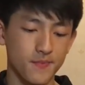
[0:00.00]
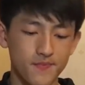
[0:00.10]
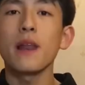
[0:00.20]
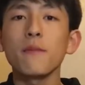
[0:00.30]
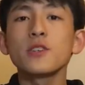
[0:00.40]

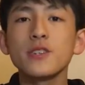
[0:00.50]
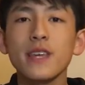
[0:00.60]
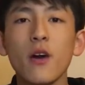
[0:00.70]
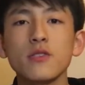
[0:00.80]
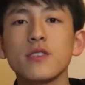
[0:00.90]
But let me just
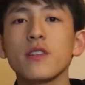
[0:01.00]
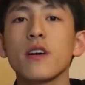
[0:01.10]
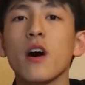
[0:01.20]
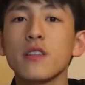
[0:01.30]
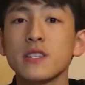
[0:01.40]
get onto
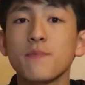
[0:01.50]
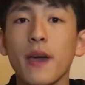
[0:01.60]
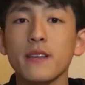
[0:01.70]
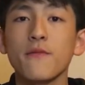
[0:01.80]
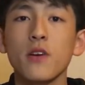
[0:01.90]
the other
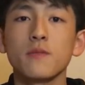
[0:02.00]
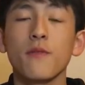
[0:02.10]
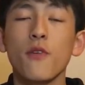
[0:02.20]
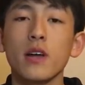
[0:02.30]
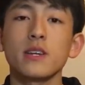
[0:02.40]
specs first
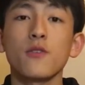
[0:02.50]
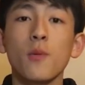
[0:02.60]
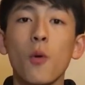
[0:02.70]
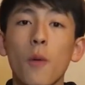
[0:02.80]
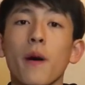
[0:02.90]
before I tell
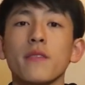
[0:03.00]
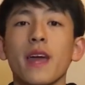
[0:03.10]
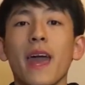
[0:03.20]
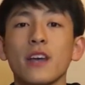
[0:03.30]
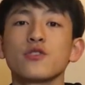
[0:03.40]
you more about
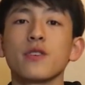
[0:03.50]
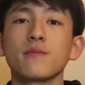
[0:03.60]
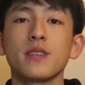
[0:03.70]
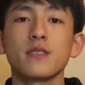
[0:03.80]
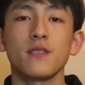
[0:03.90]
the
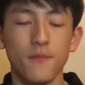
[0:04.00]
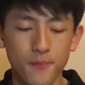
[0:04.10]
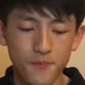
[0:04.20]
Airstream system.